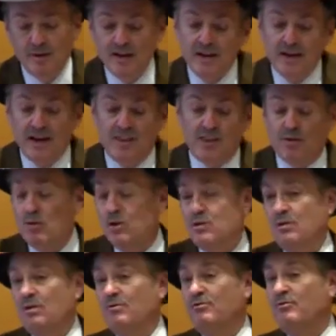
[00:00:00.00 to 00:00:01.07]
And there are
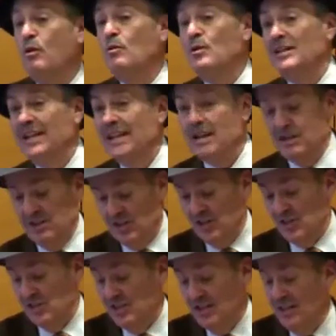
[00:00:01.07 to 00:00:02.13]
also forward
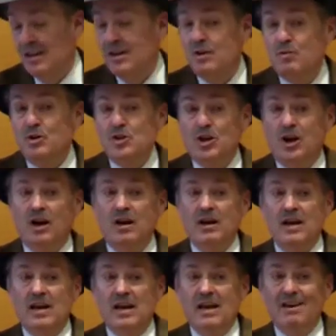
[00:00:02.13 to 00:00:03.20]
linkages, which are,
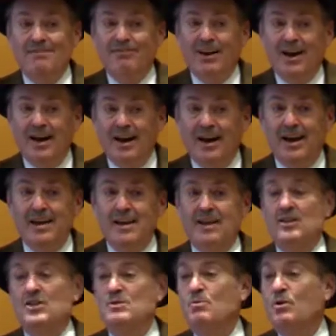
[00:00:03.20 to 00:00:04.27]
if I
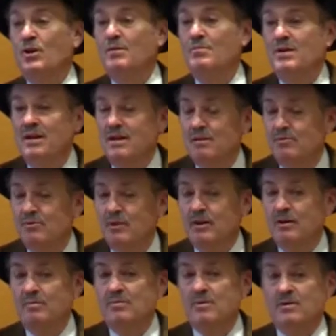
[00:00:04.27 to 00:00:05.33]
get a small and medium
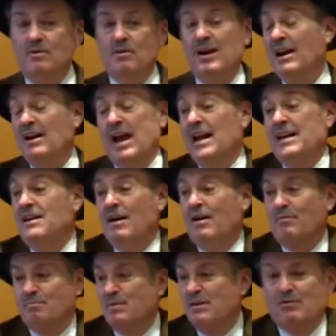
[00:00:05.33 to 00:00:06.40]
firm, or any
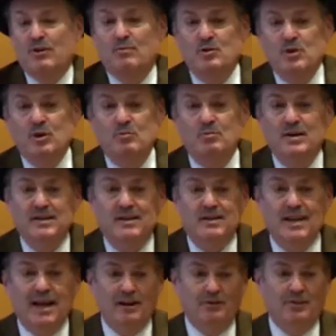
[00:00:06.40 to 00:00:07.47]
or big firm too, but
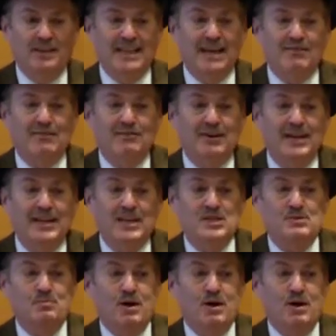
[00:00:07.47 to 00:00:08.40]
I don't think they have the finance